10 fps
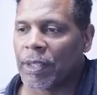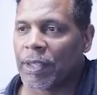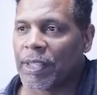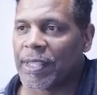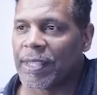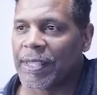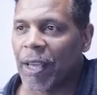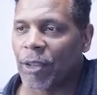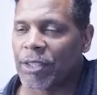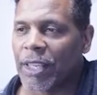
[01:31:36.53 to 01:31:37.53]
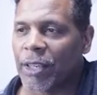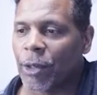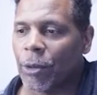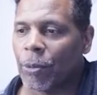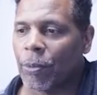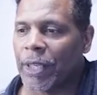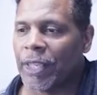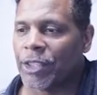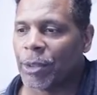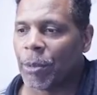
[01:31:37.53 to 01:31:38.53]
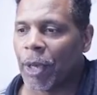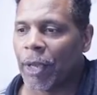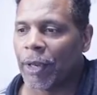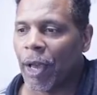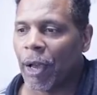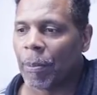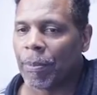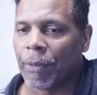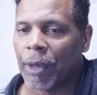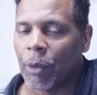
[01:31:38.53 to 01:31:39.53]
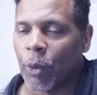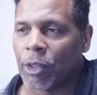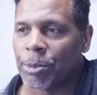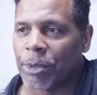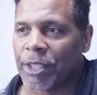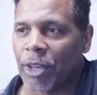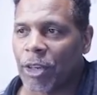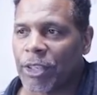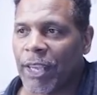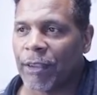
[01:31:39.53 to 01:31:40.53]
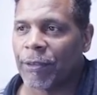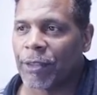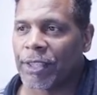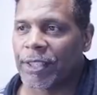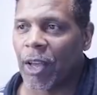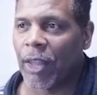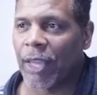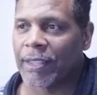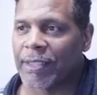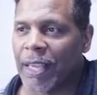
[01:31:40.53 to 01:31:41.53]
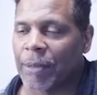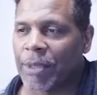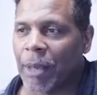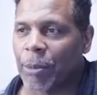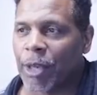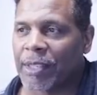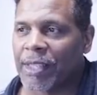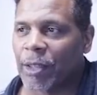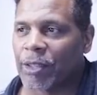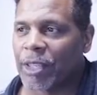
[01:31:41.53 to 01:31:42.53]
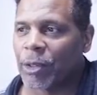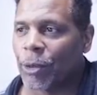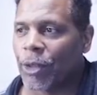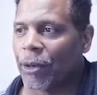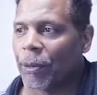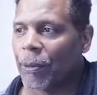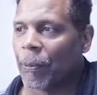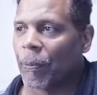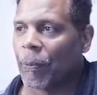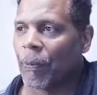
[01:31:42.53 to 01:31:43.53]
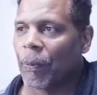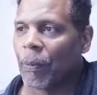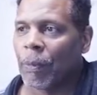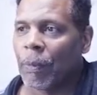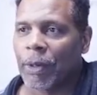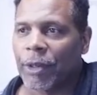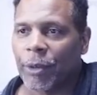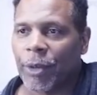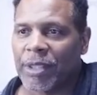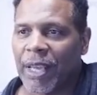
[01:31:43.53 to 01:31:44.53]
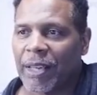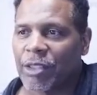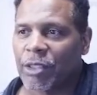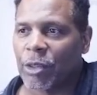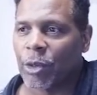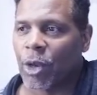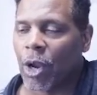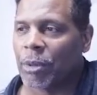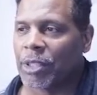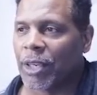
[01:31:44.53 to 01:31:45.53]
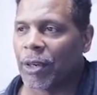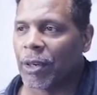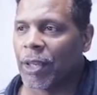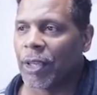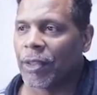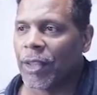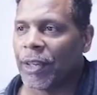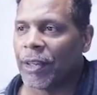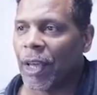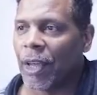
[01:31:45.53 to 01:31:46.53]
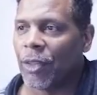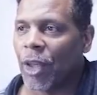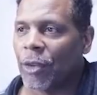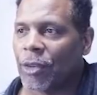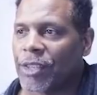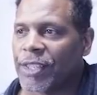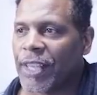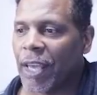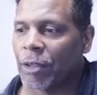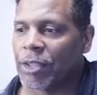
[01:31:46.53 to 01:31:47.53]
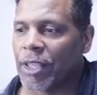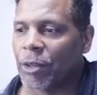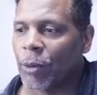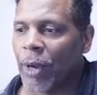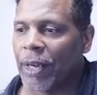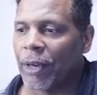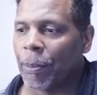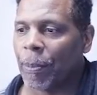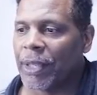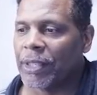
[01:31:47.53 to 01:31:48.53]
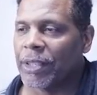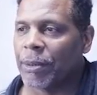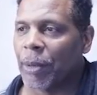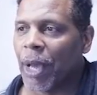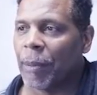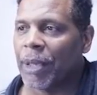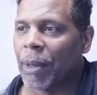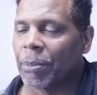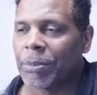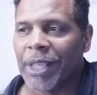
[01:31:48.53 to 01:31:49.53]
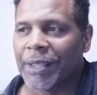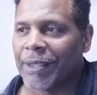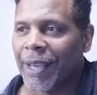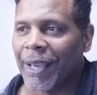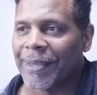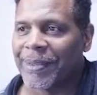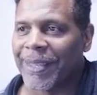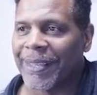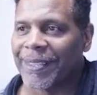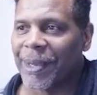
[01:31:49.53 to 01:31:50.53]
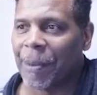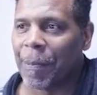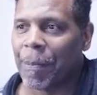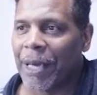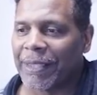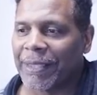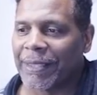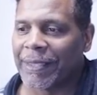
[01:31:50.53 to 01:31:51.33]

sell signal, each and Williams percent R sell at the same time, you got a sell signal there. The rest of that is a little garbage here. Then another sell signal right here. But I keep saying these, but